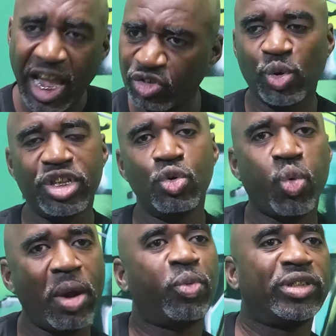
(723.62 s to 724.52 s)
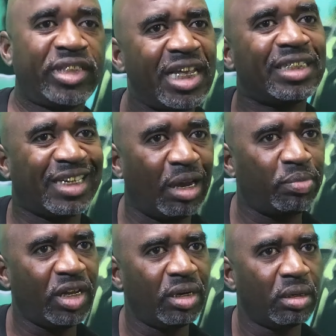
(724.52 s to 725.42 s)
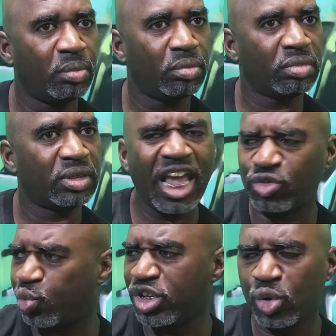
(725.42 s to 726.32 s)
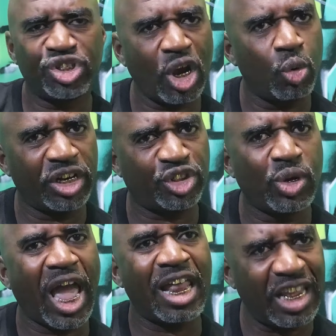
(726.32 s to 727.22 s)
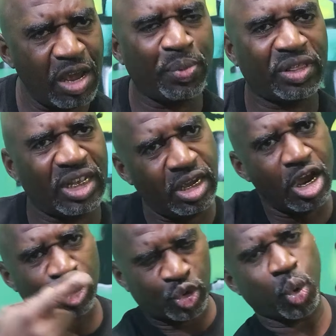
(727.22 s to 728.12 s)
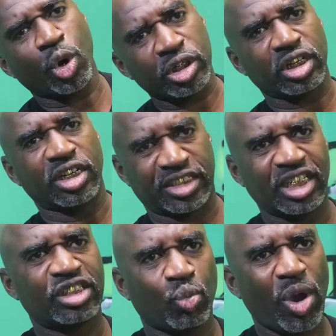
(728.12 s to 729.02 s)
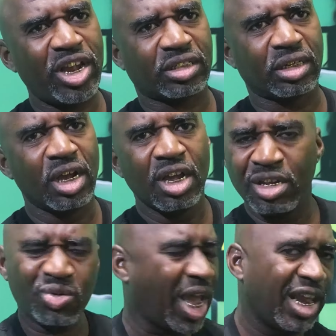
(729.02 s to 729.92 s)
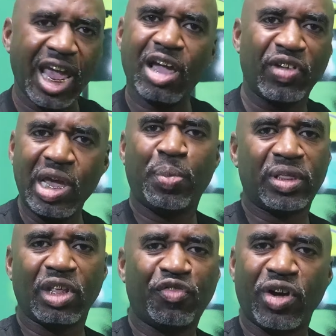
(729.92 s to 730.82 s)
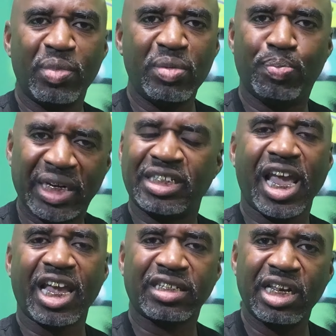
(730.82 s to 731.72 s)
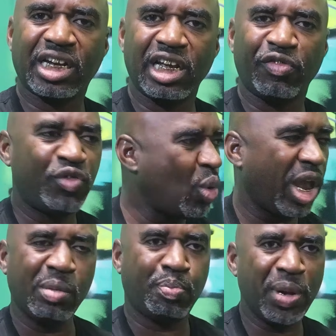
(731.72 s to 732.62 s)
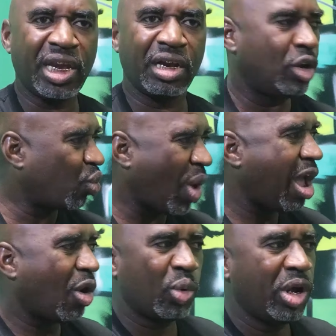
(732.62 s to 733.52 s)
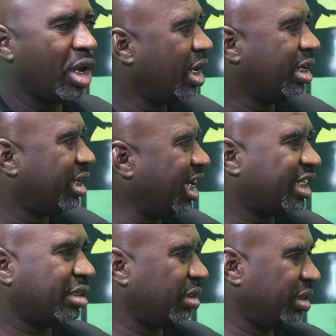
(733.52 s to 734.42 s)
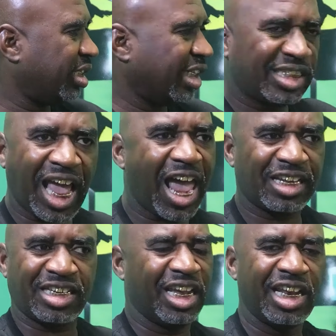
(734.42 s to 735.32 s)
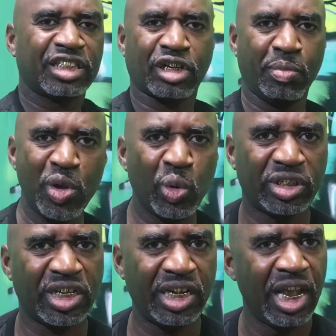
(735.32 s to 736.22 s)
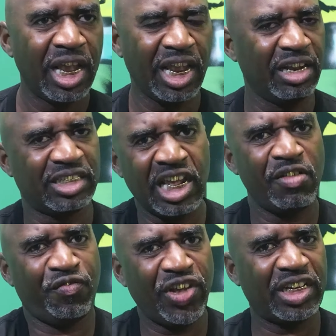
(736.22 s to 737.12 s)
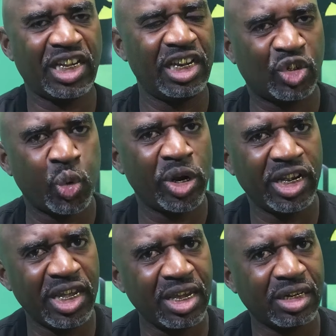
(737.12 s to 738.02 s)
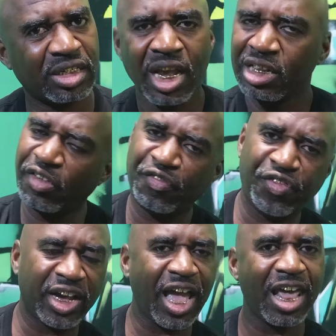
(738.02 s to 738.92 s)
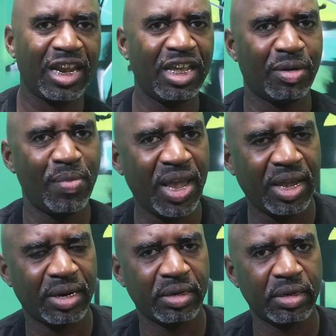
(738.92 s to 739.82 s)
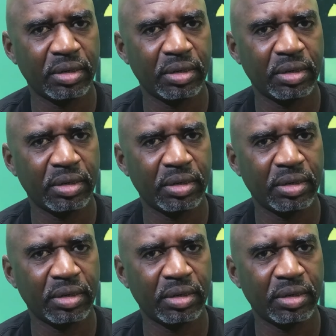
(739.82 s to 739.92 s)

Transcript: That's when you represent something. That's when you show that you got empathy towards a situation. You can't have empathy for me, bitch ass nigga, if you ain't been around this society and this community in 10, 15, 20 years. The fuck out of here, man.